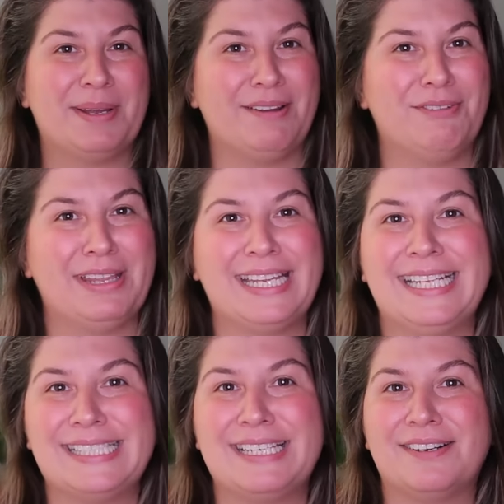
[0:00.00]
but I feel like
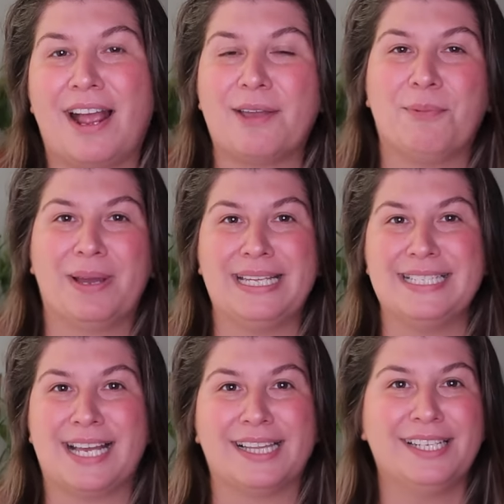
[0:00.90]
this year I
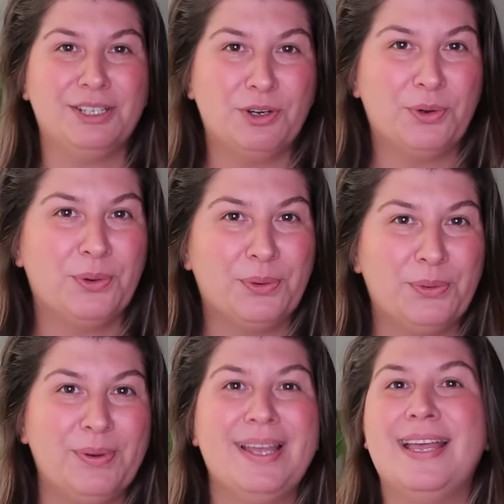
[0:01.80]
went a little
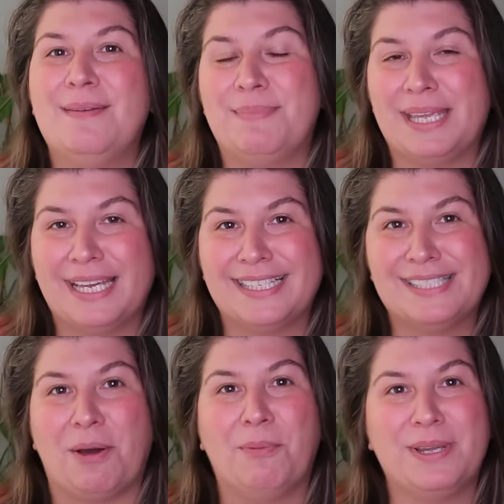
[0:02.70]
cuckoo because
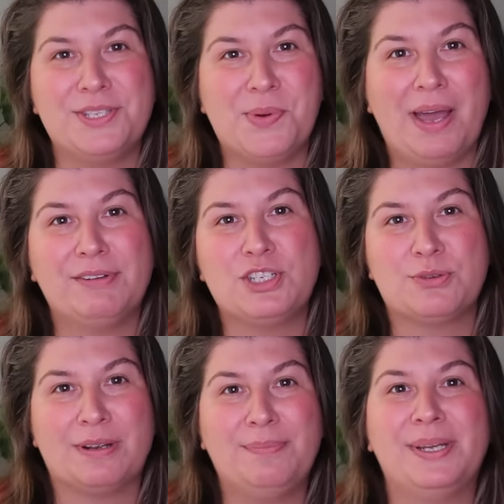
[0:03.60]
we do have a
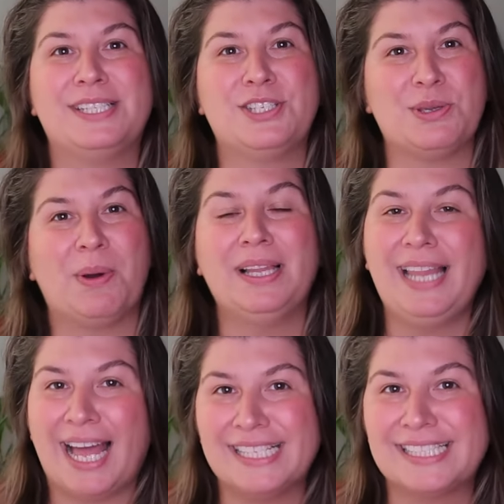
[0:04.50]
trip to
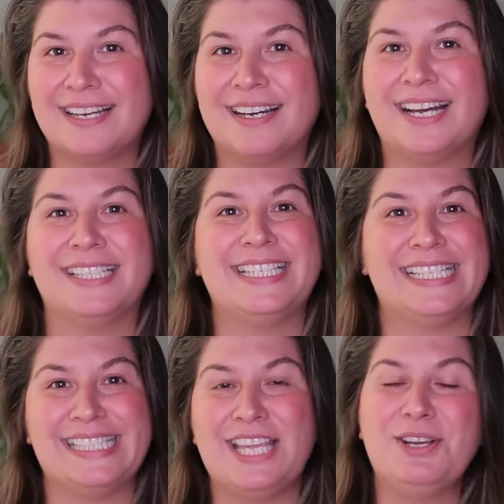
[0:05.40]
Alaska, a
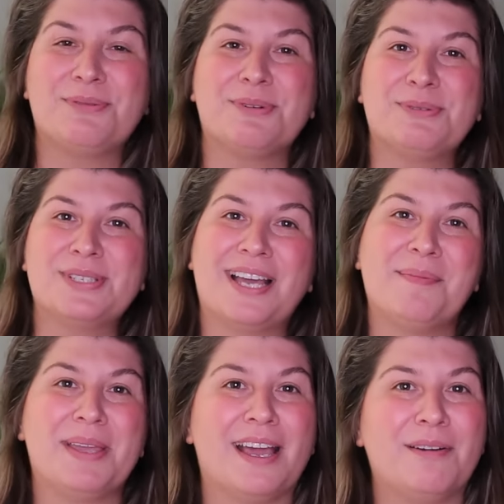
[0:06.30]
Disney cruise
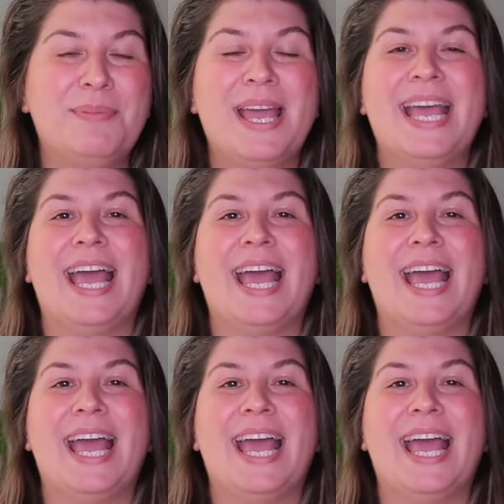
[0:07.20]
coming up,